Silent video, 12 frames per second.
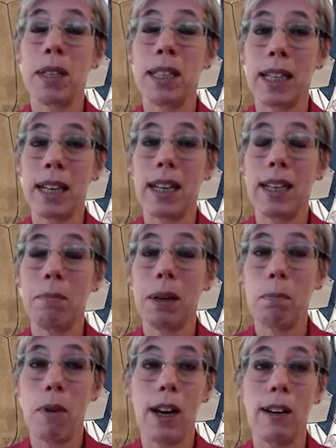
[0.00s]
particularly
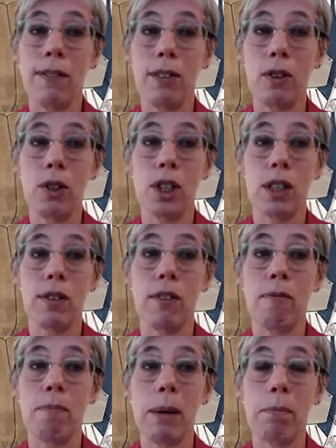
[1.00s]
be mindful also
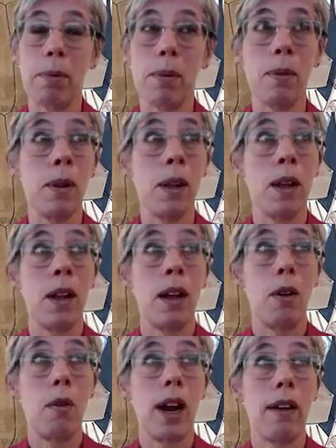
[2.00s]
of people
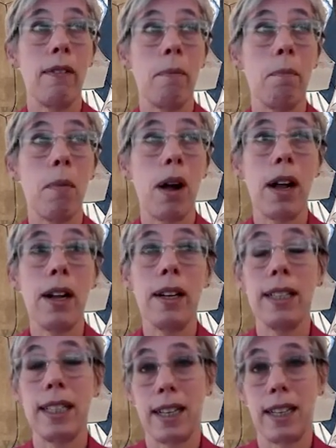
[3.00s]
who have a
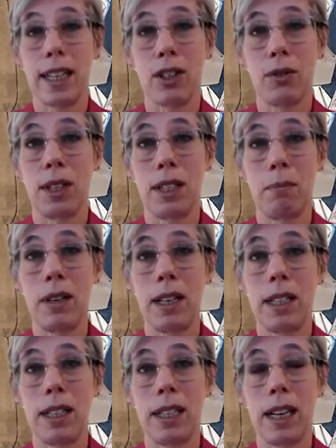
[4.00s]
mild intellectual
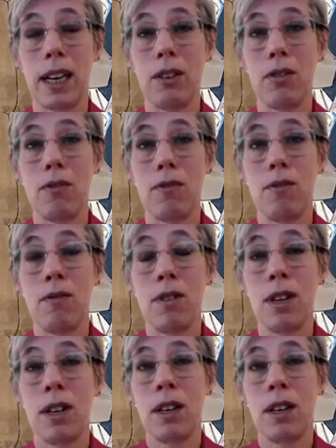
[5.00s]
disability and who,